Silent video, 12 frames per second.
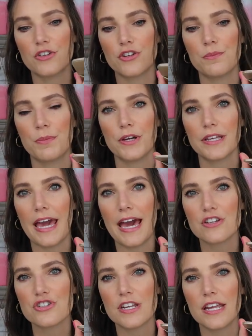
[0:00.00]
You could put
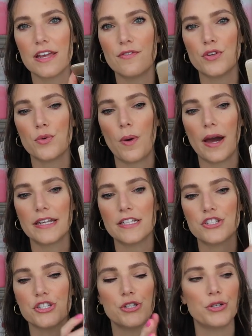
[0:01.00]
cash in it if you
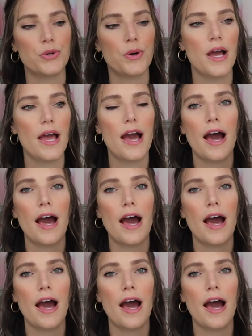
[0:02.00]
wanted to.